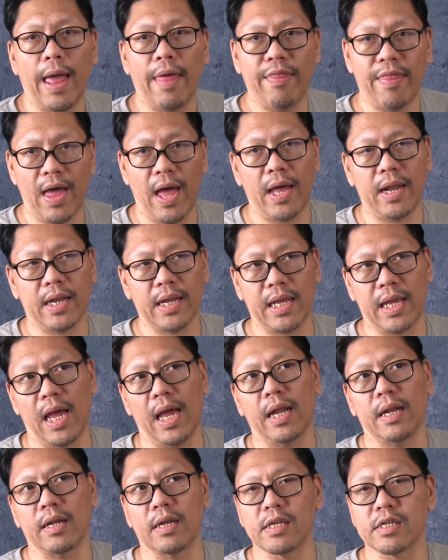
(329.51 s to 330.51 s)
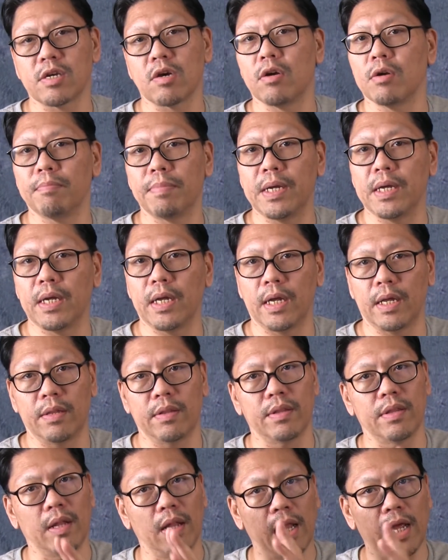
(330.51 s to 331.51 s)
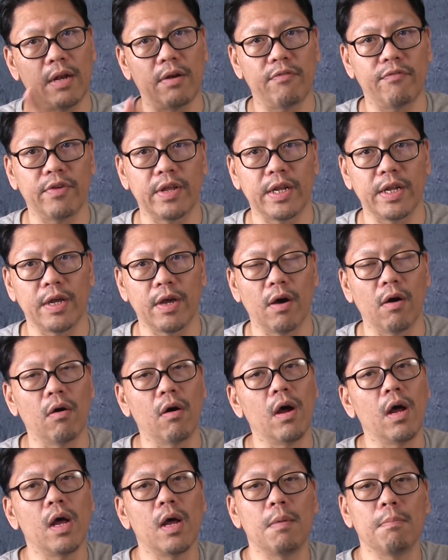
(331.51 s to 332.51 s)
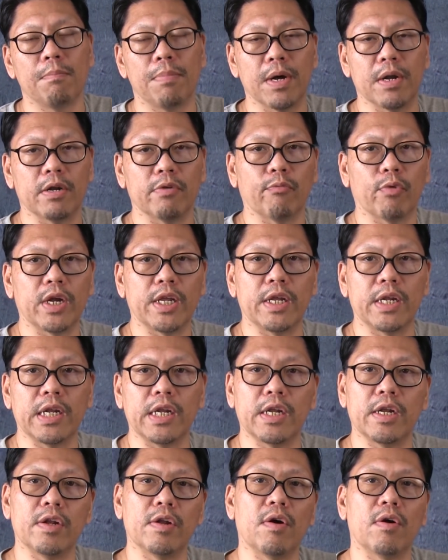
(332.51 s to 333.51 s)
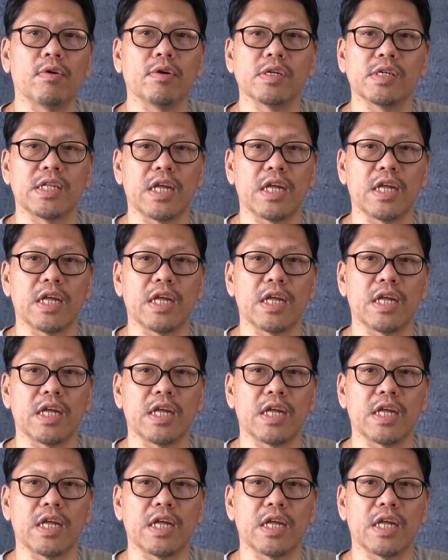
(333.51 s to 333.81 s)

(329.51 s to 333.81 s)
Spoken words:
And that again is going to be in the later video, but what you need to know